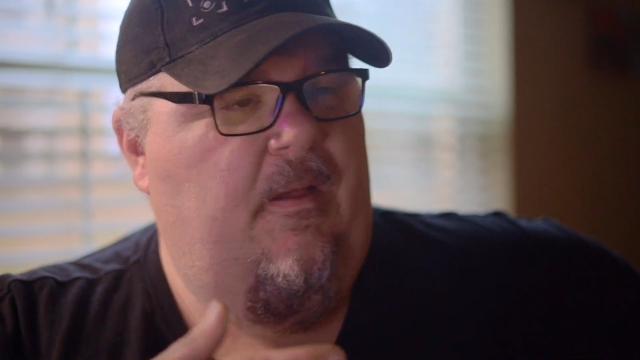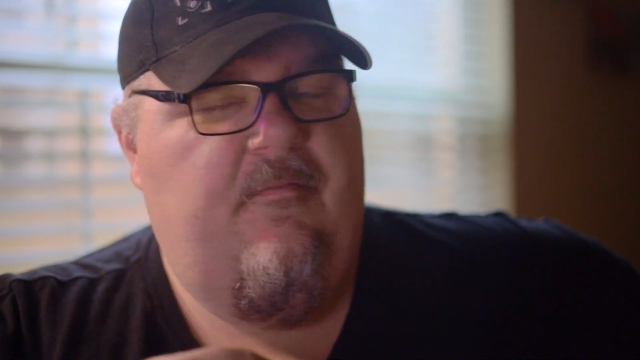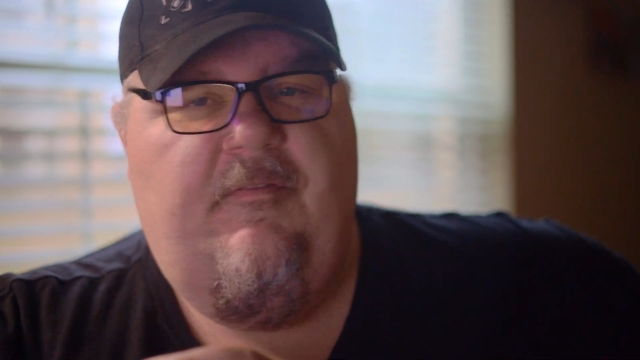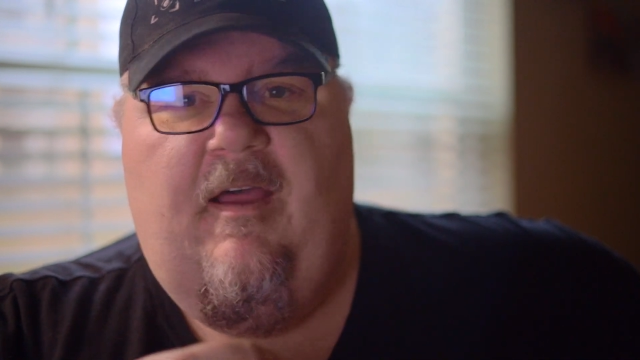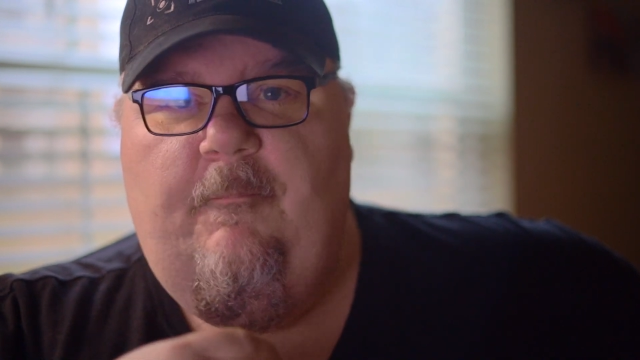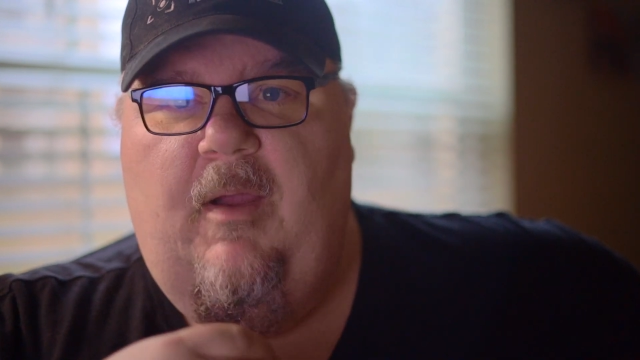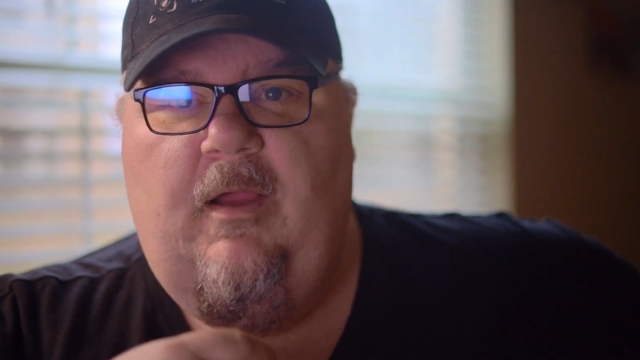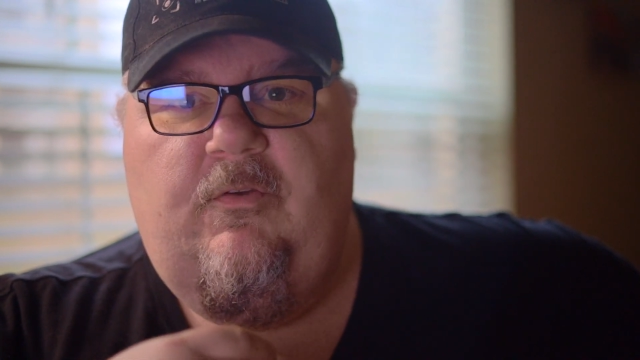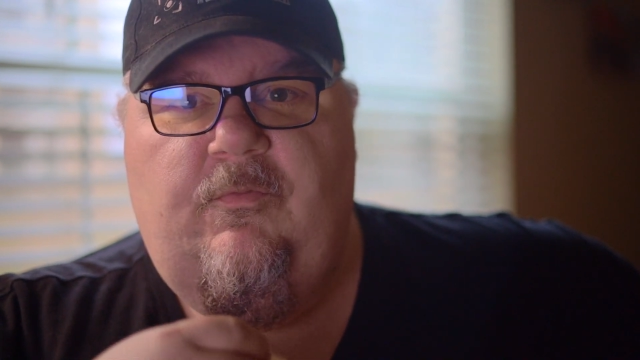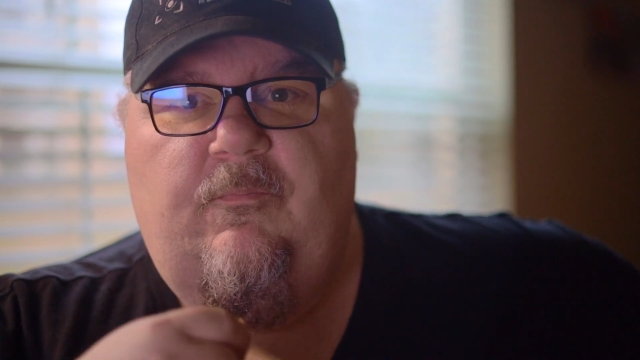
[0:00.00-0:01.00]
about 5
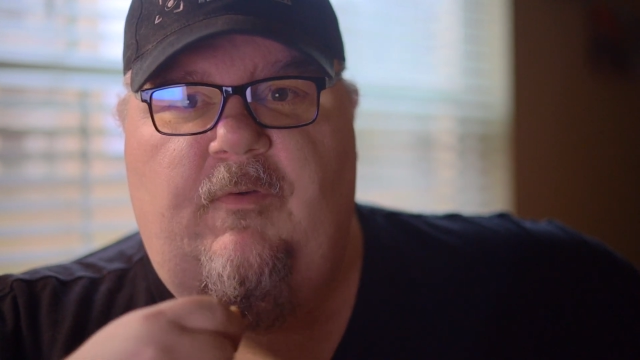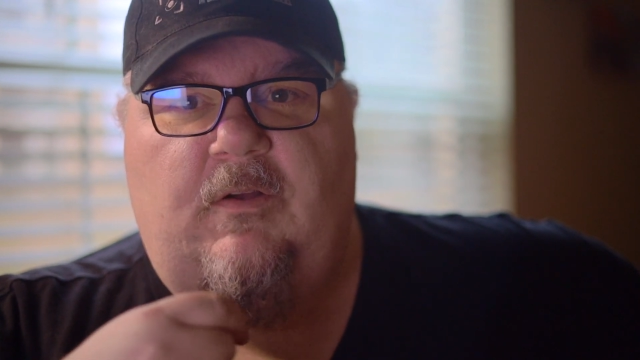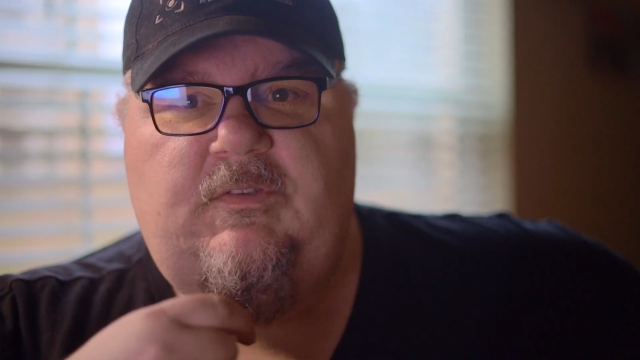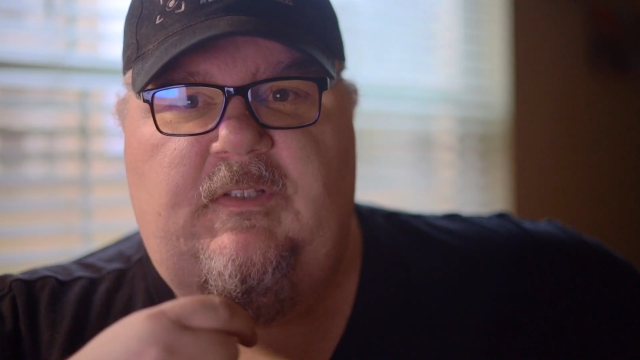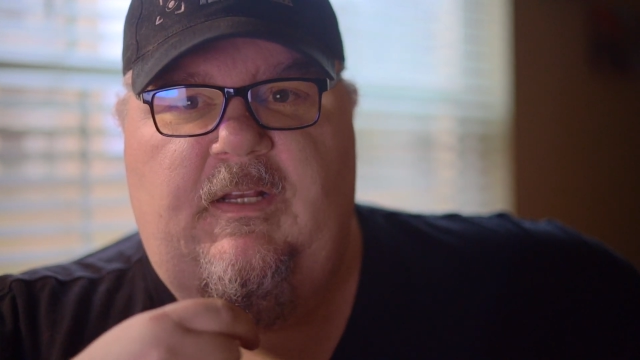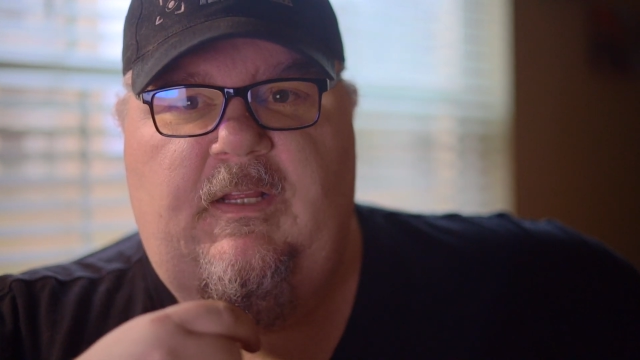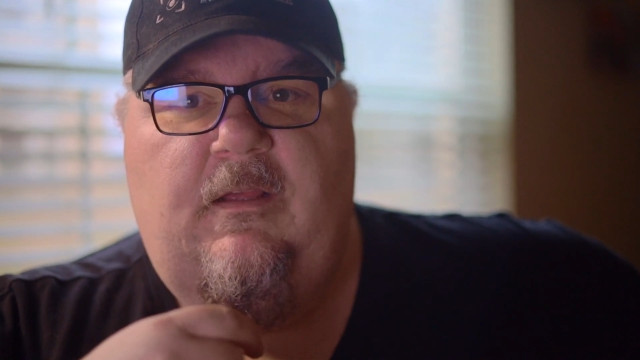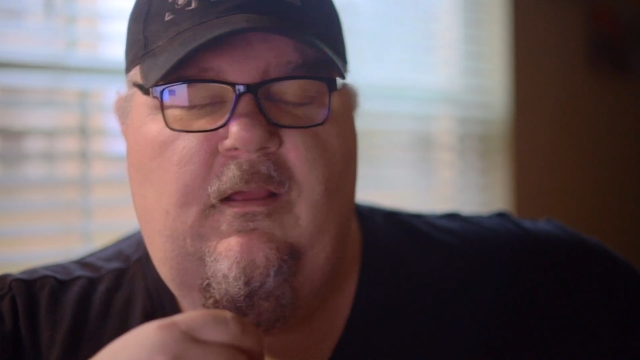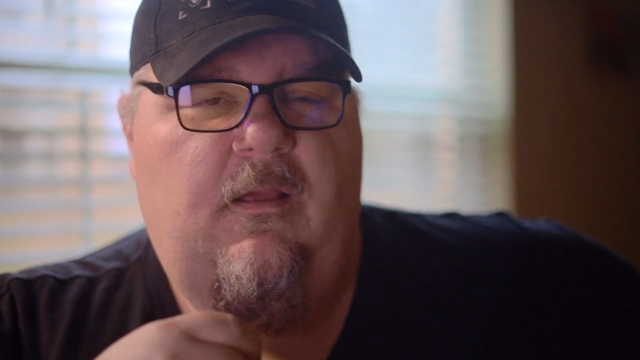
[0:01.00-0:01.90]
miles from Falls City,